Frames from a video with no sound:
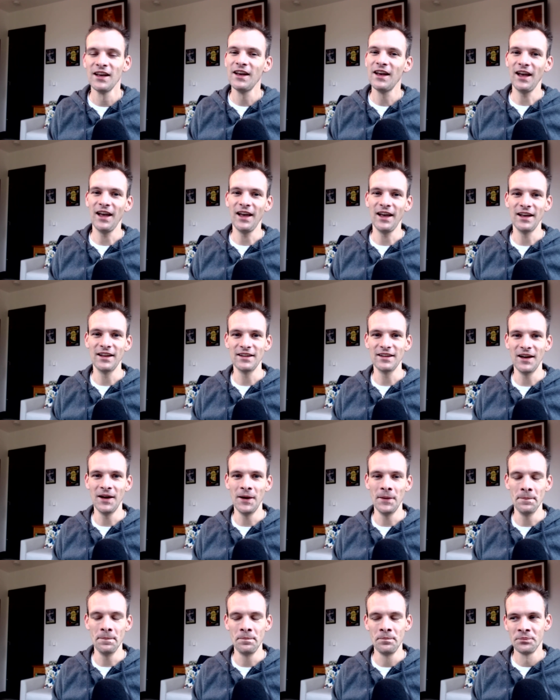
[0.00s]
And
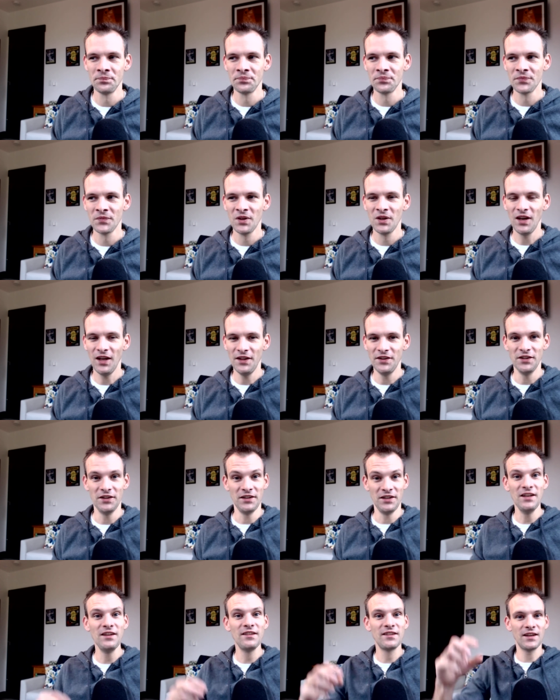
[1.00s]
um, and then
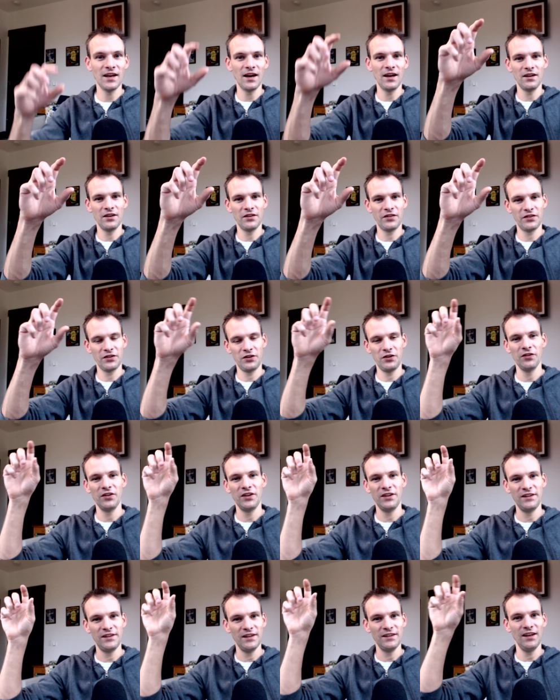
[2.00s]
he's got a
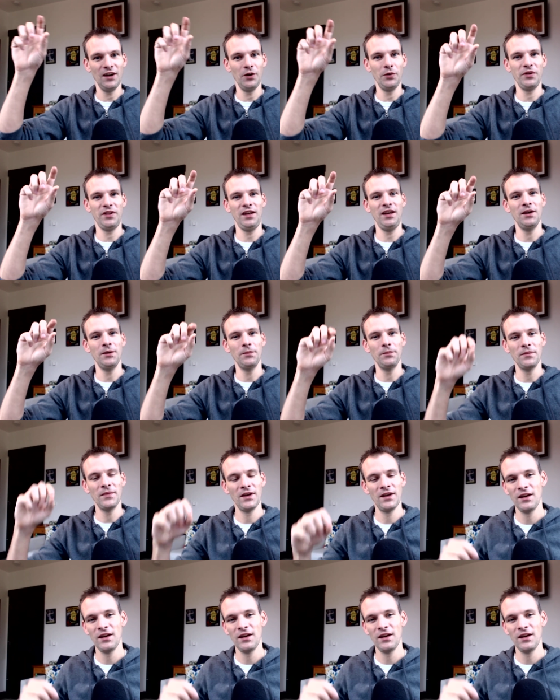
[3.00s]
security detail with him